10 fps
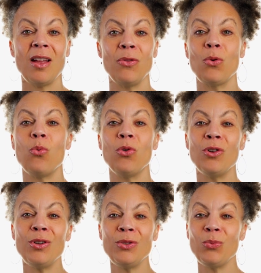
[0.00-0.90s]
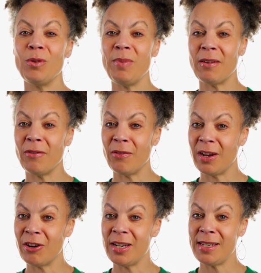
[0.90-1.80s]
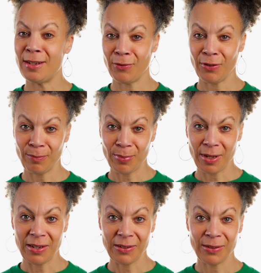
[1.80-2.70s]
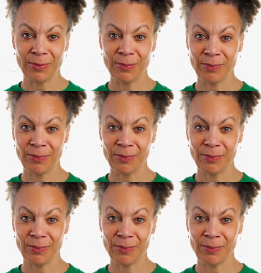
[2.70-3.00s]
The world would be a very different place.